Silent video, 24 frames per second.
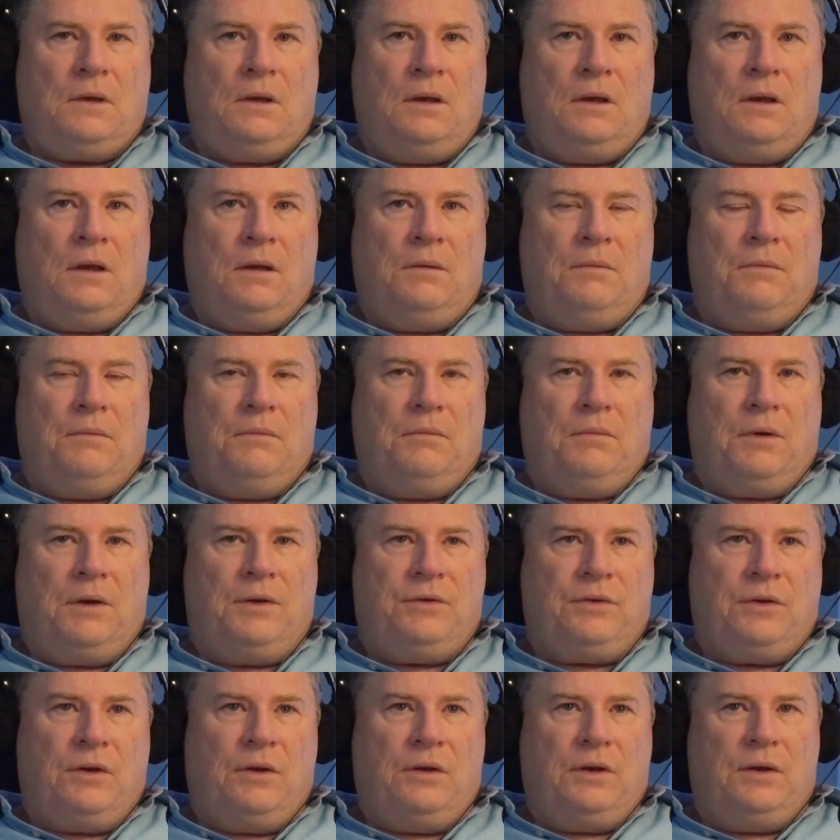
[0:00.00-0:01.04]
my
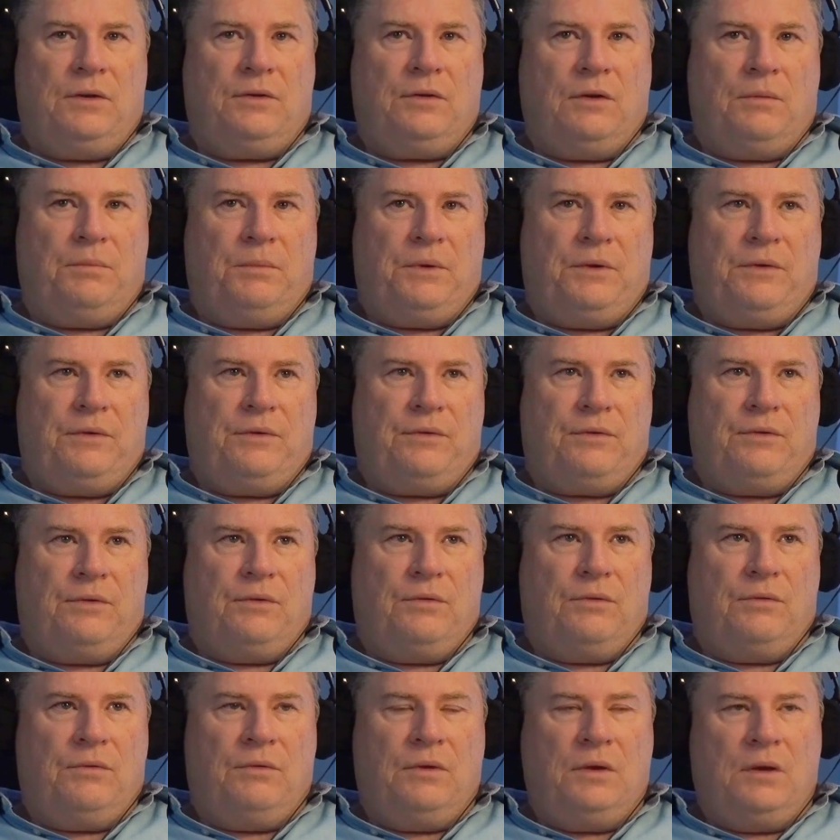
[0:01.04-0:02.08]
journey took me
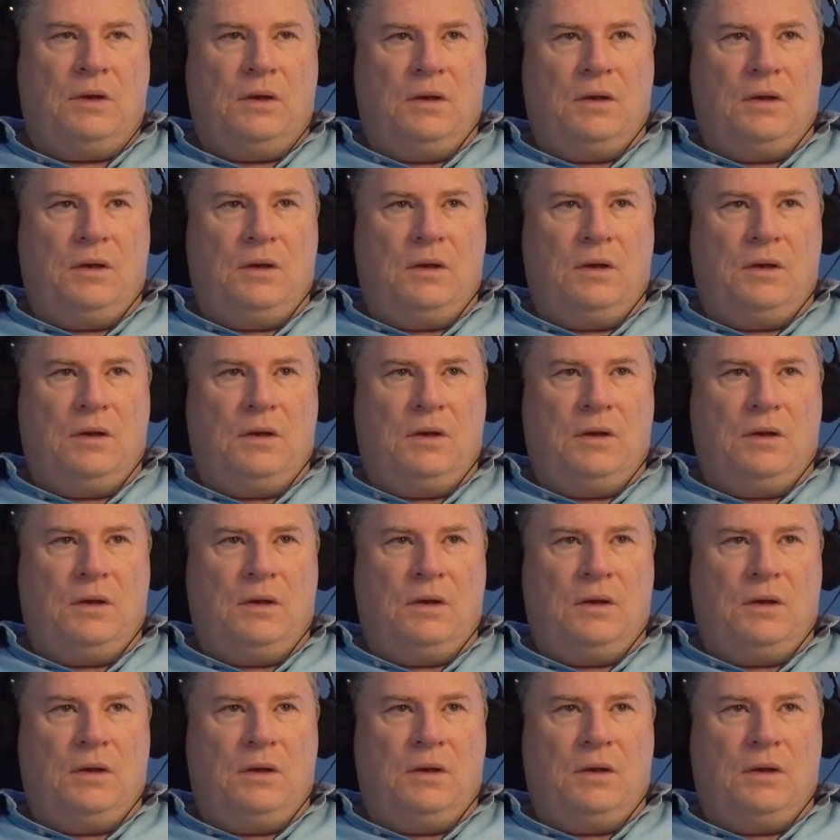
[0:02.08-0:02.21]
through